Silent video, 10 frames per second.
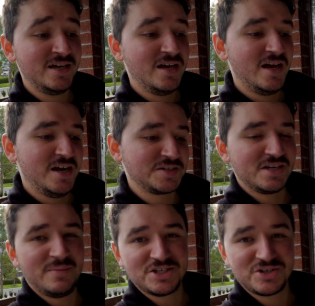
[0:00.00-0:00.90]
I just got
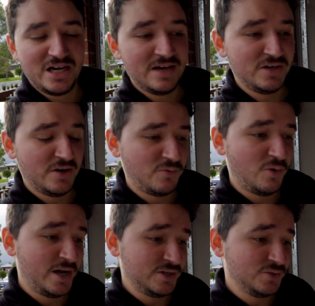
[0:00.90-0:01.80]
to make sure I have enough
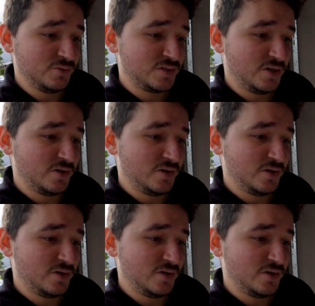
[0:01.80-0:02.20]
wire to do so.